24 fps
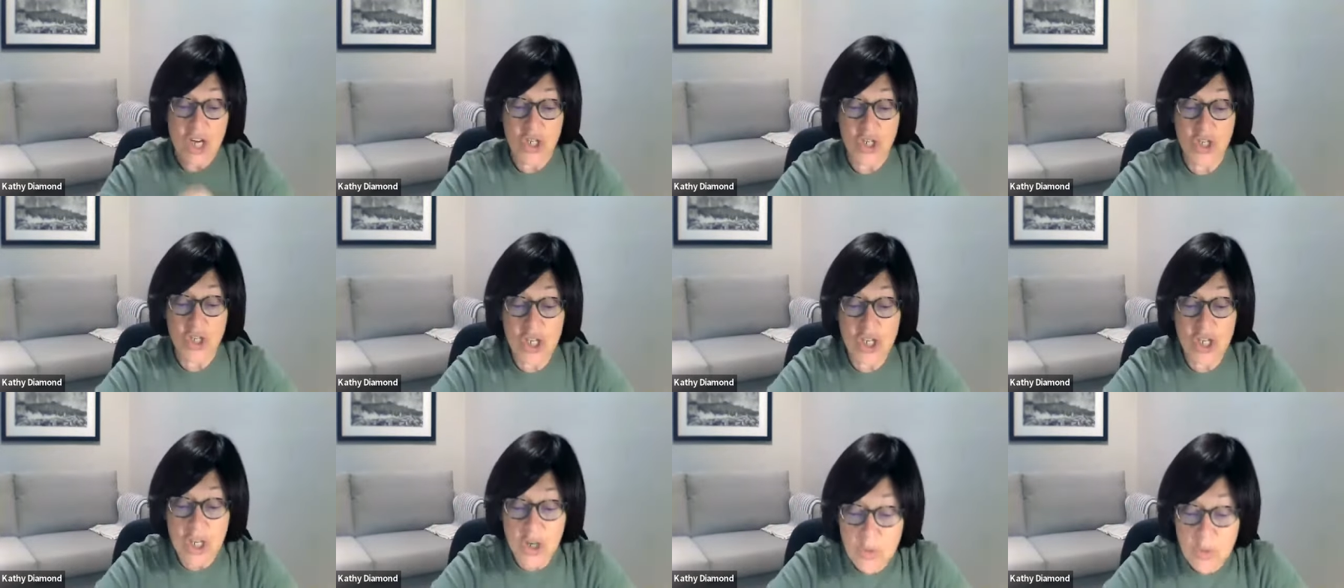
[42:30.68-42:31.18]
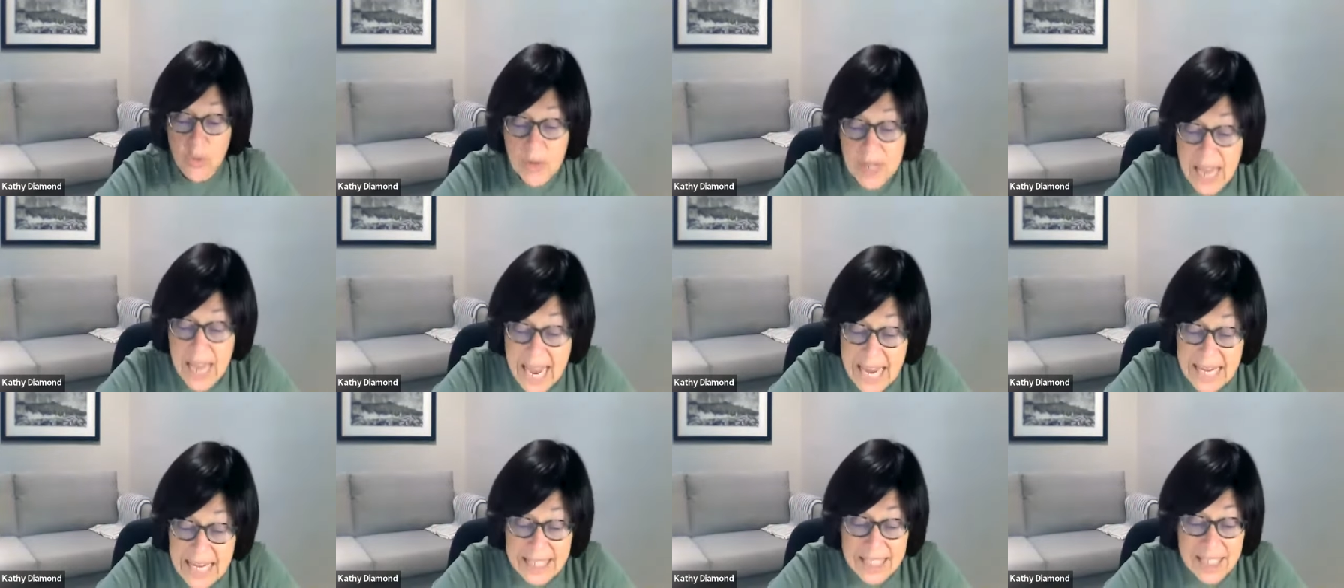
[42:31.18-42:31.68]
She
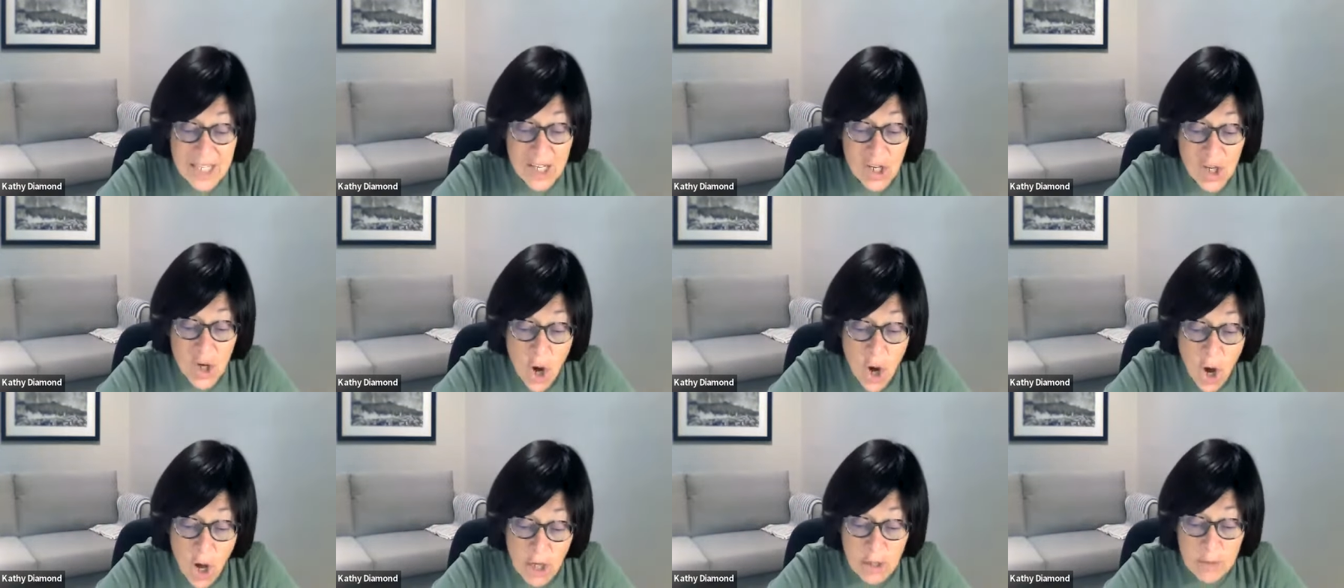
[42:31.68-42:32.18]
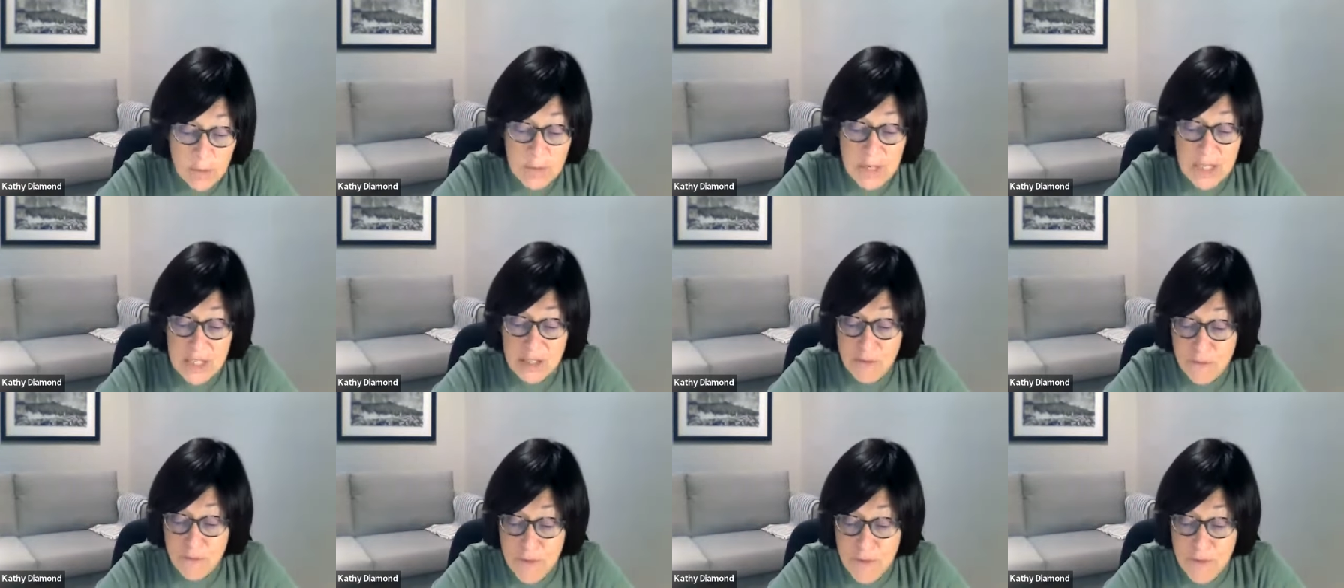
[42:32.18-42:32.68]
creates an
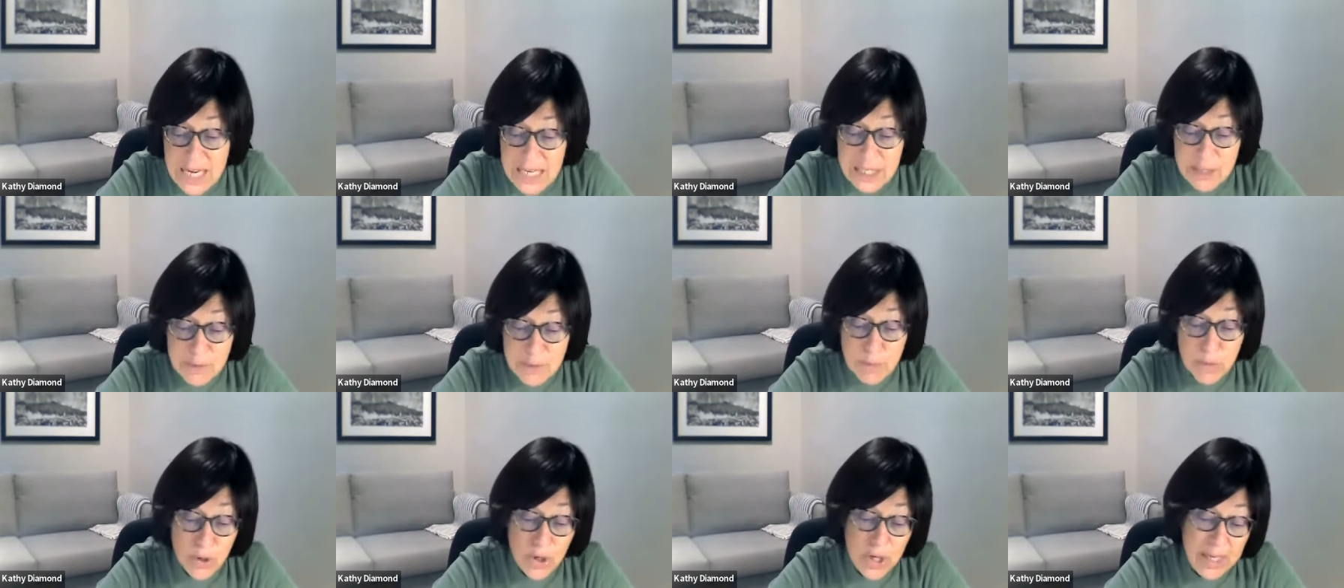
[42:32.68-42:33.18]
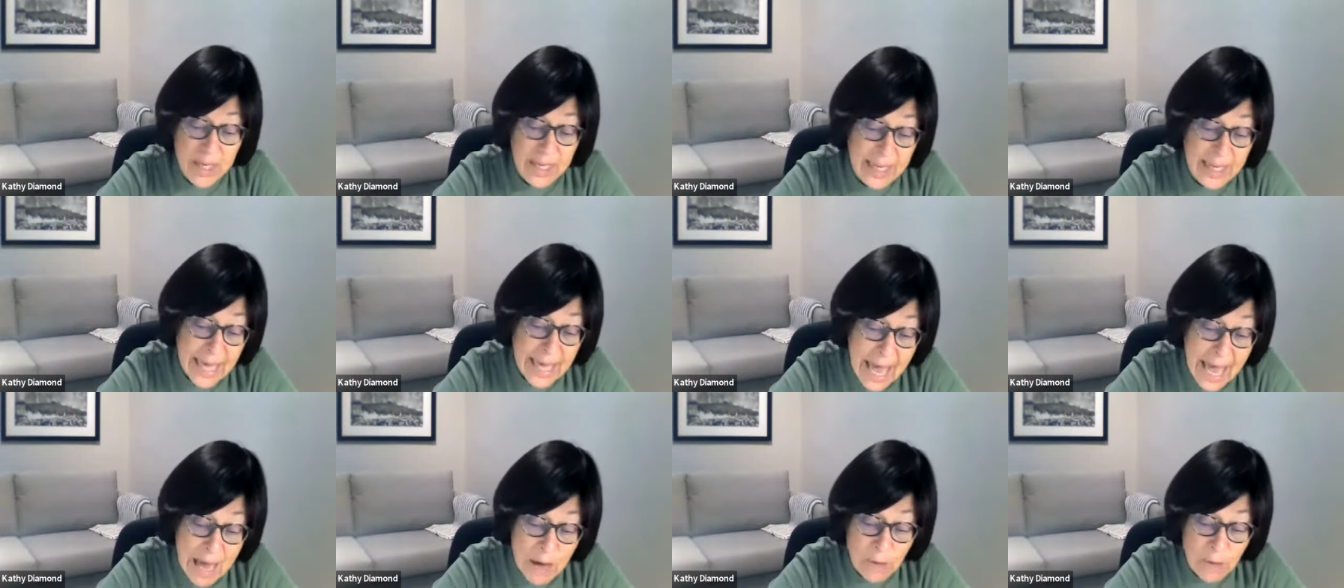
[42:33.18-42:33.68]
anonymous Facebook
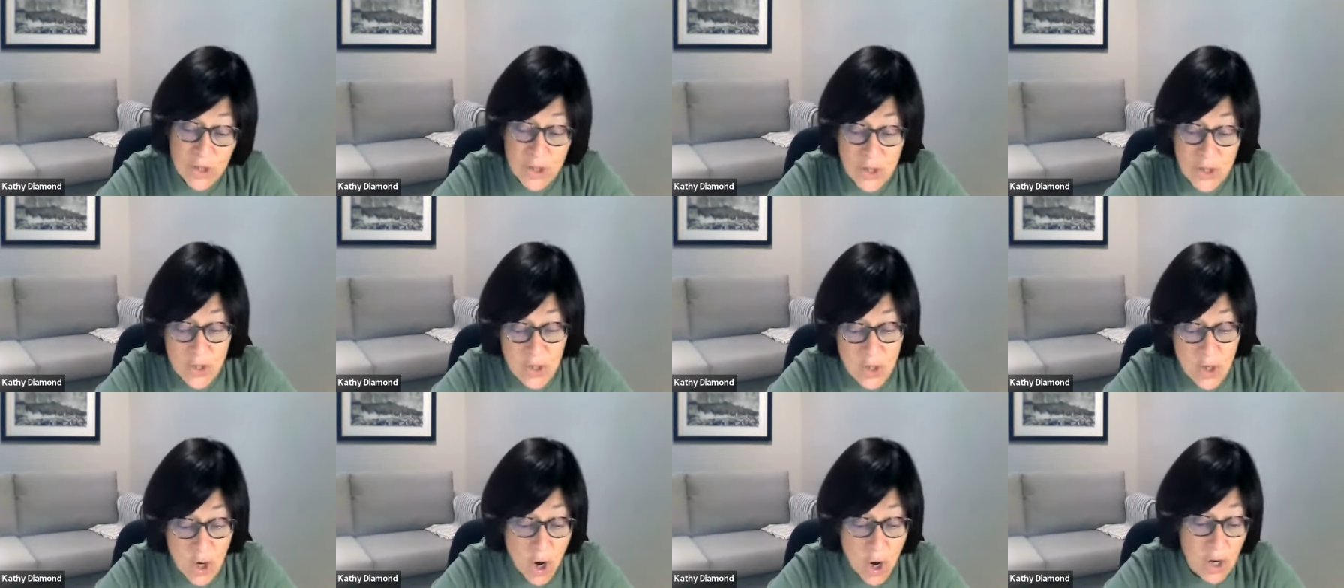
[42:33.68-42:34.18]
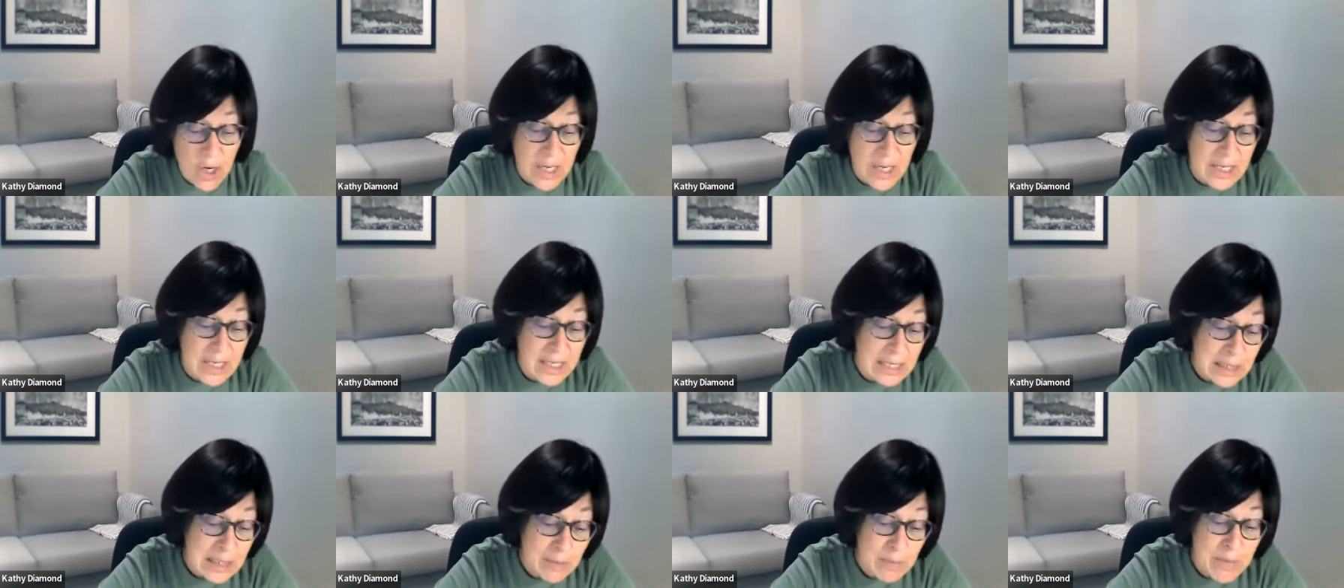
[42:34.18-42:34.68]
account to start a
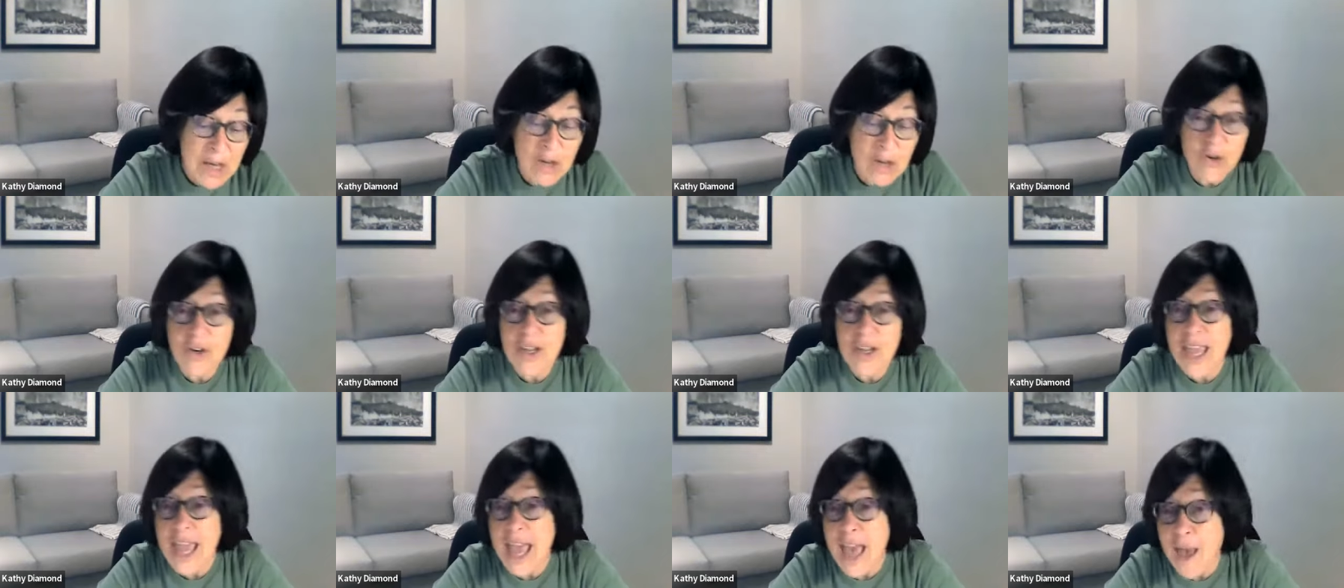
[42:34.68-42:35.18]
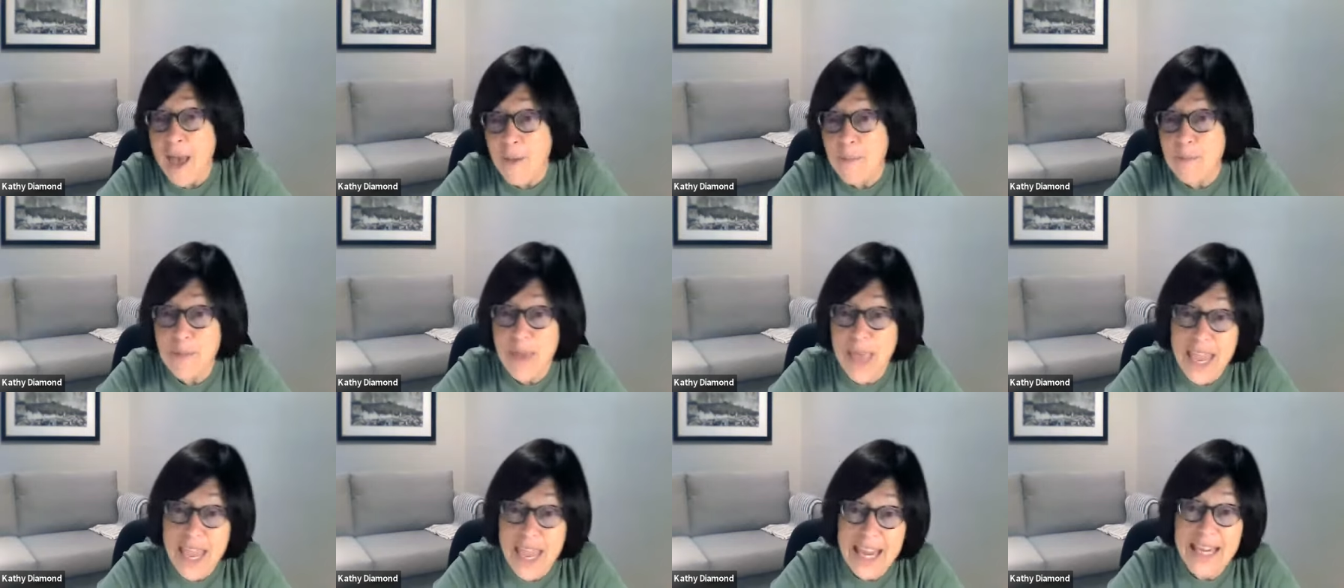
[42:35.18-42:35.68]
smear
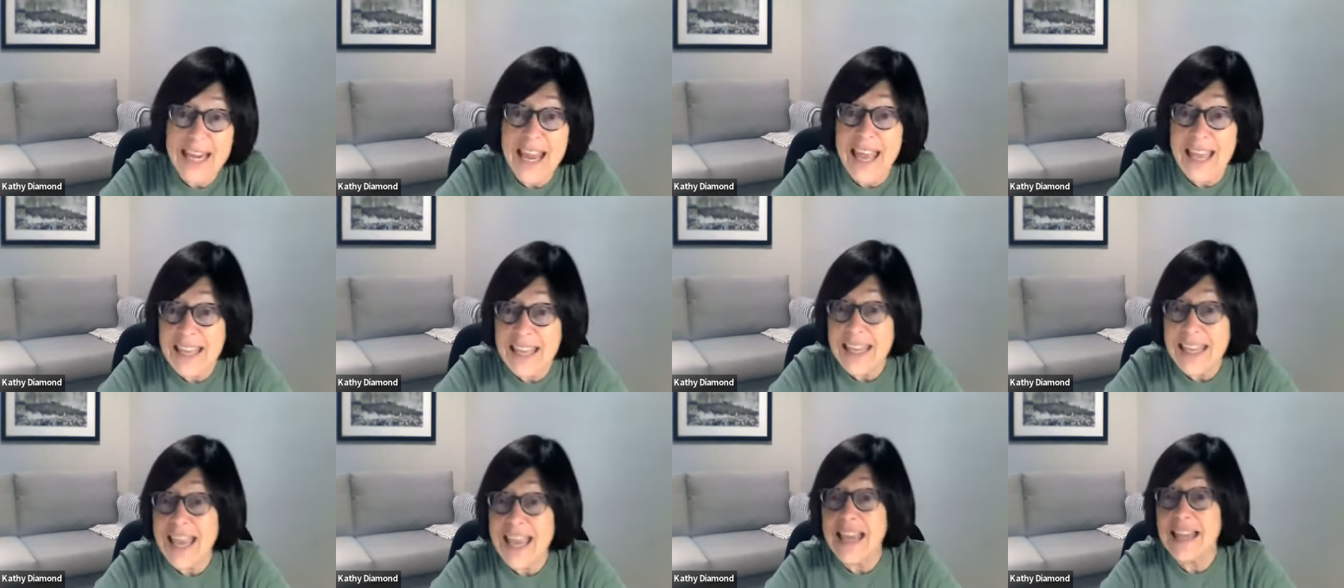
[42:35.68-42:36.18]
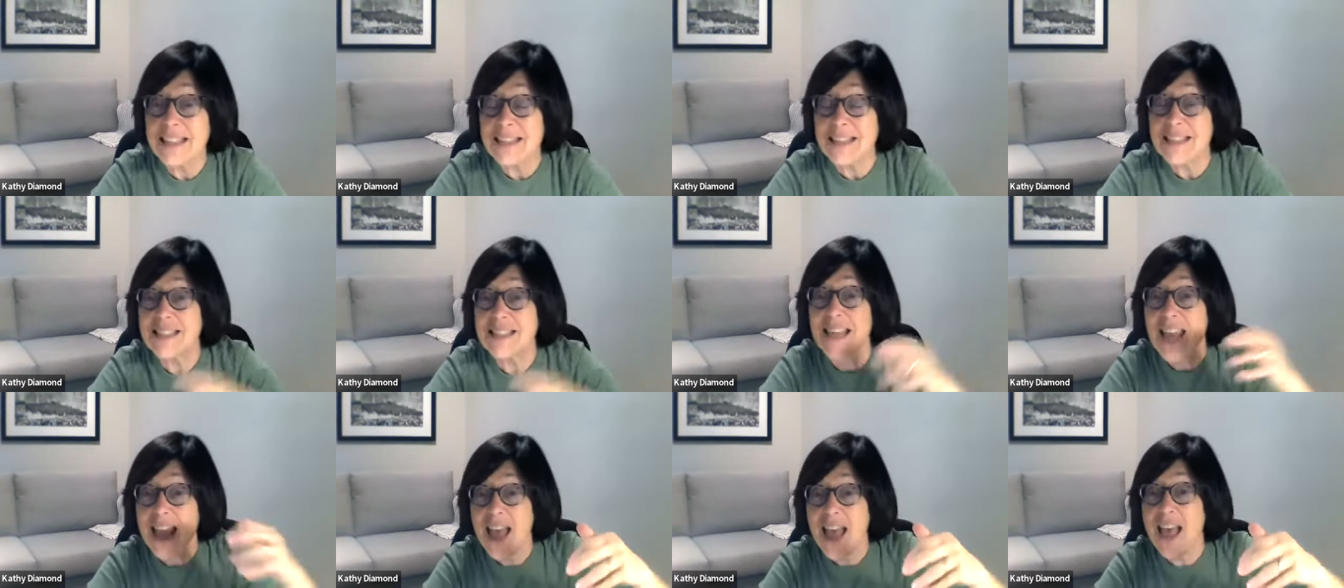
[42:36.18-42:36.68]
campaign
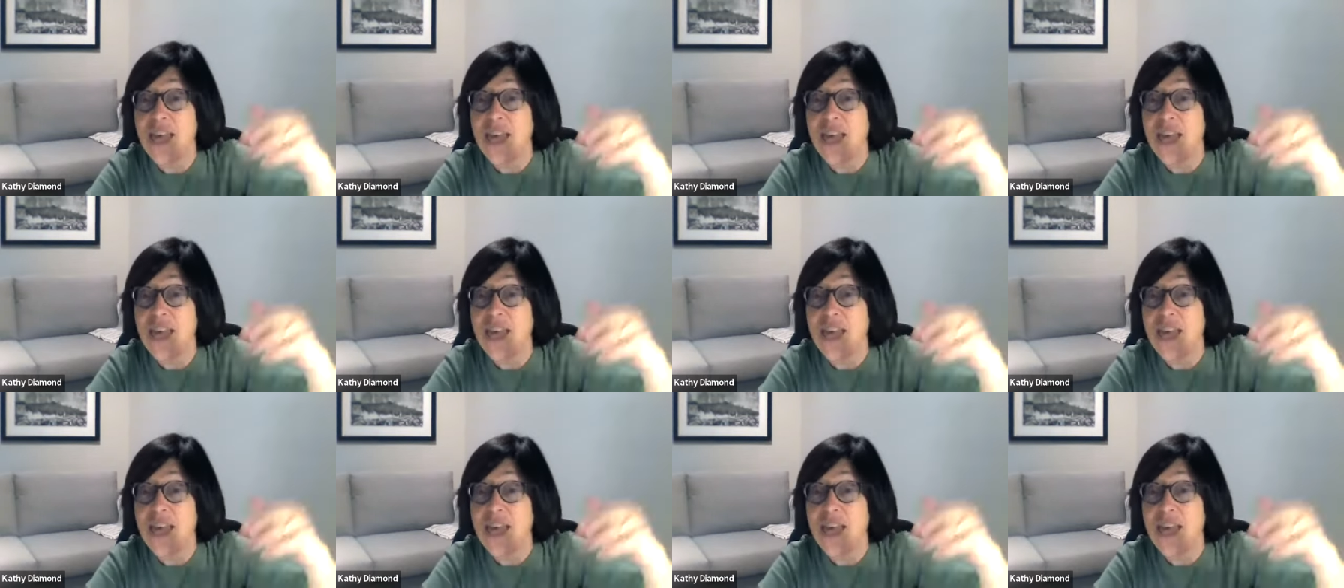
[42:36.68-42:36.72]
against